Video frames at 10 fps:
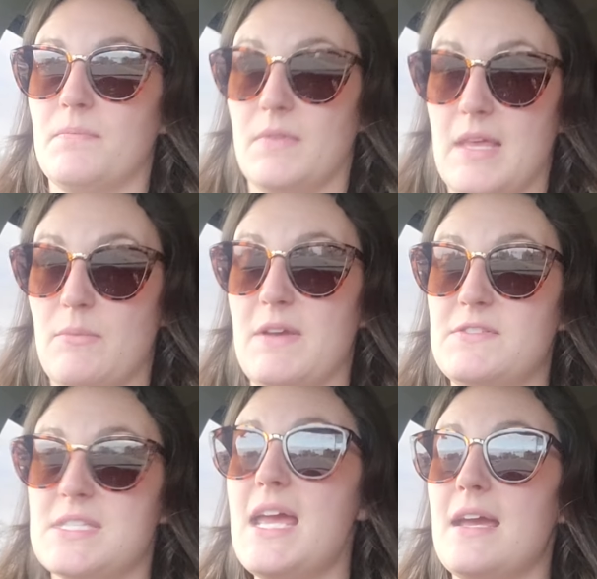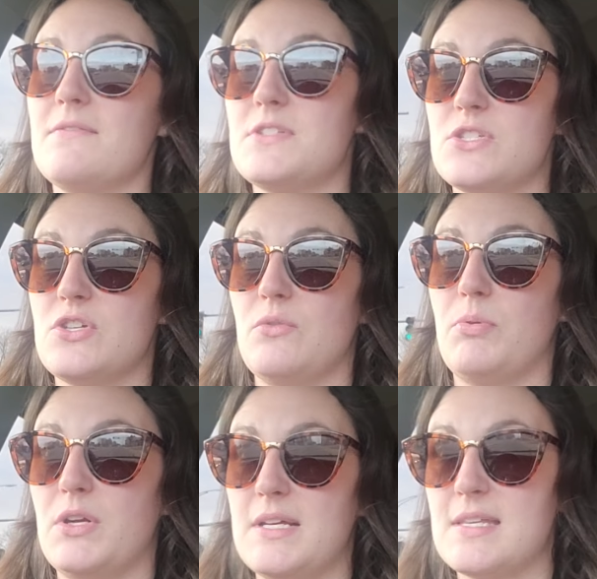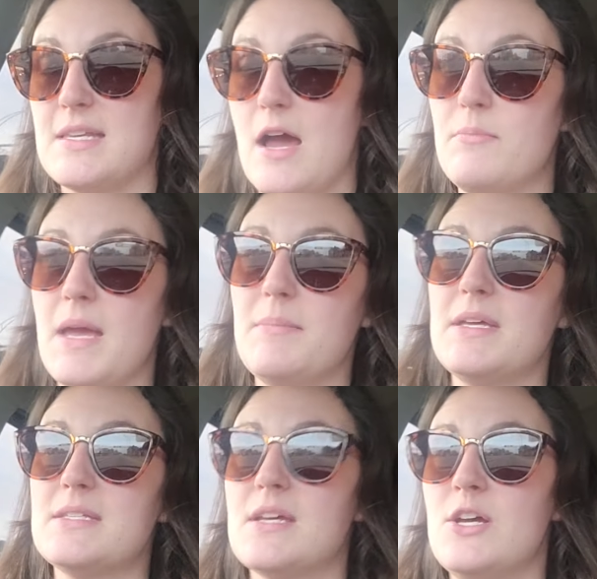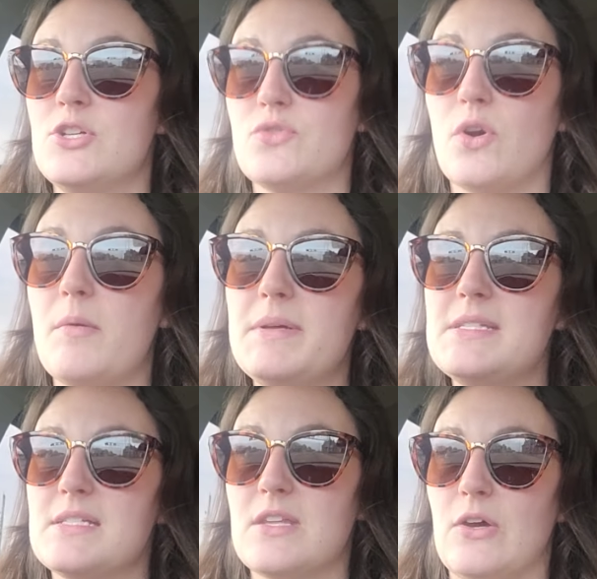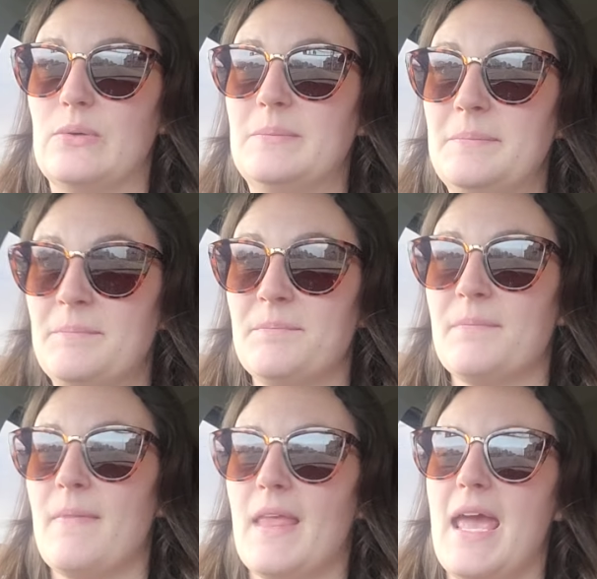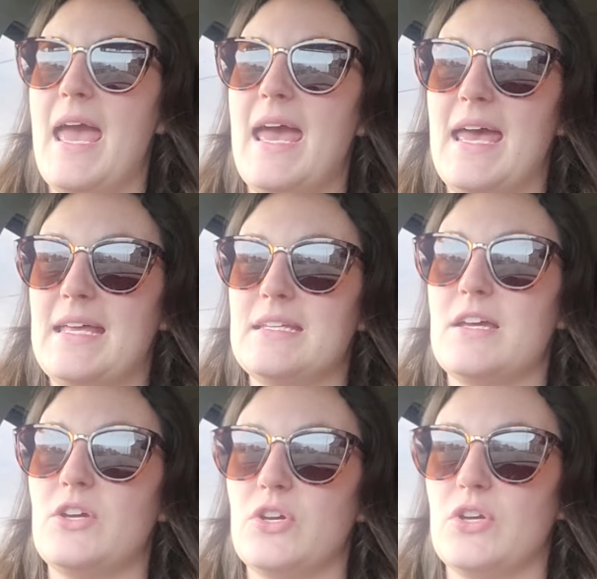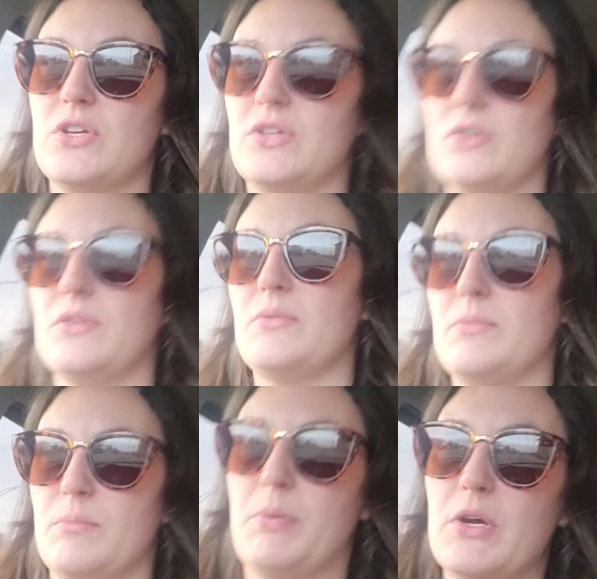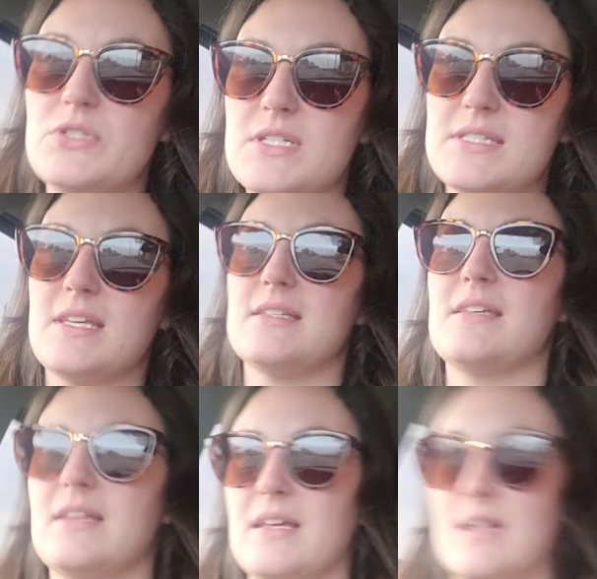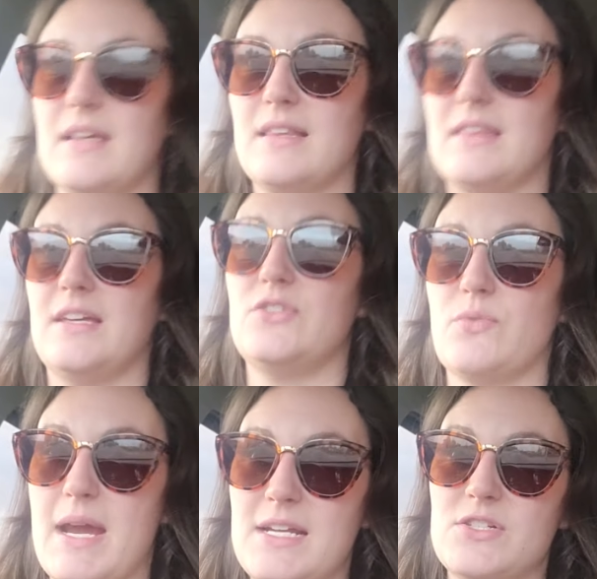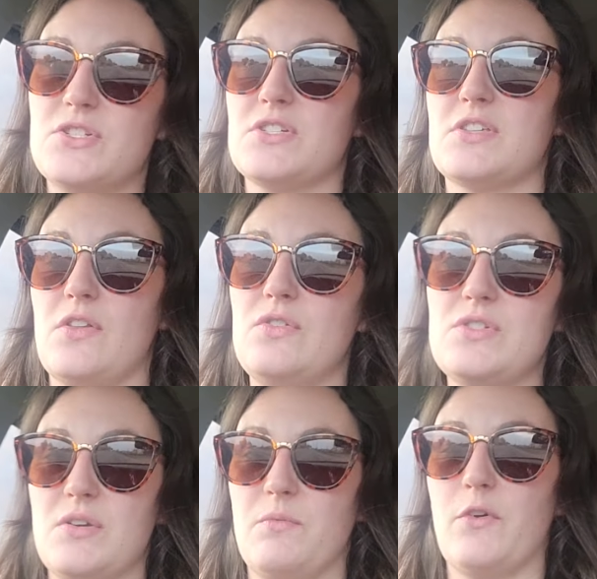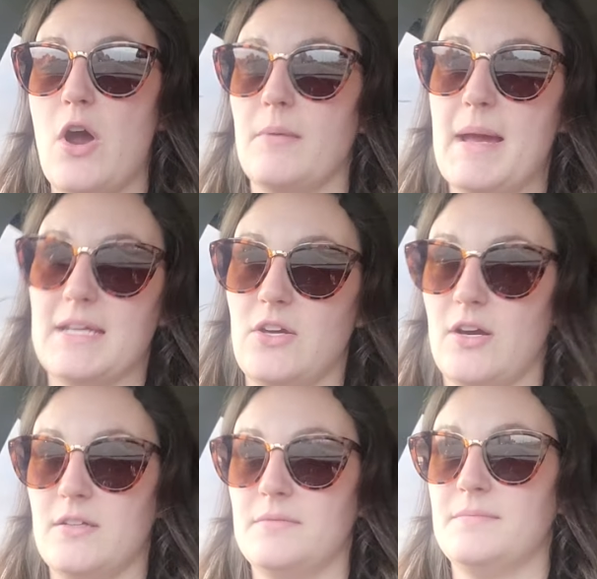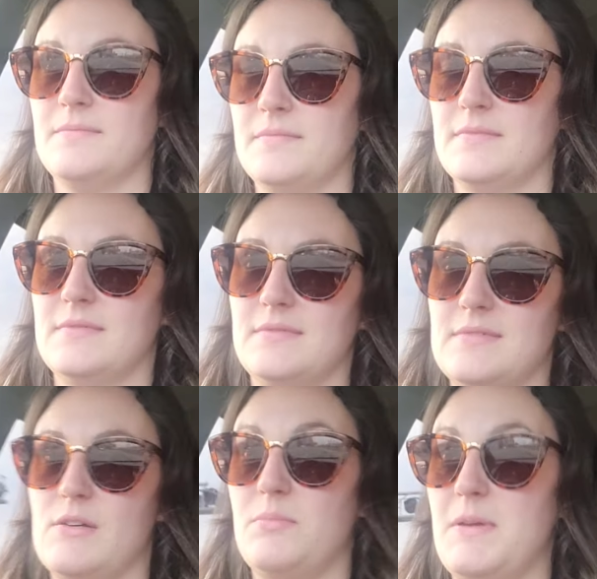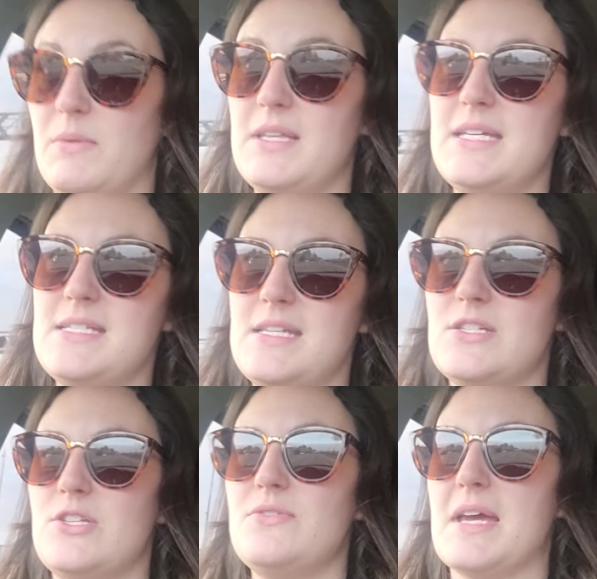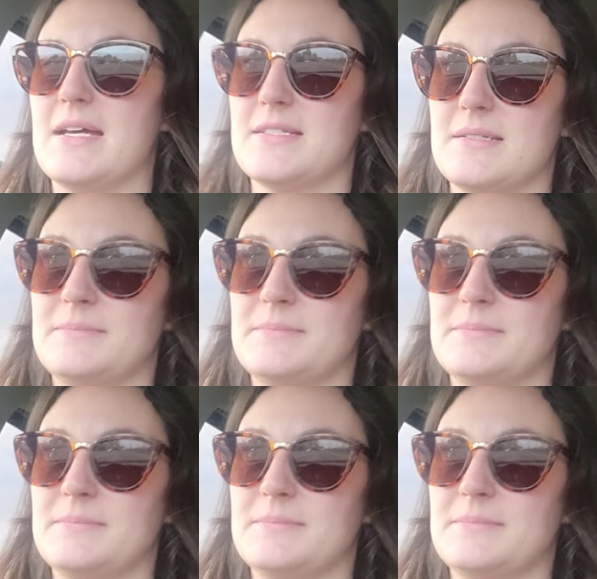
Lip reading: that we've saved to put as a down payment toward our business loan and purchase the drainage solution for our backyard. It would be really easy to do that.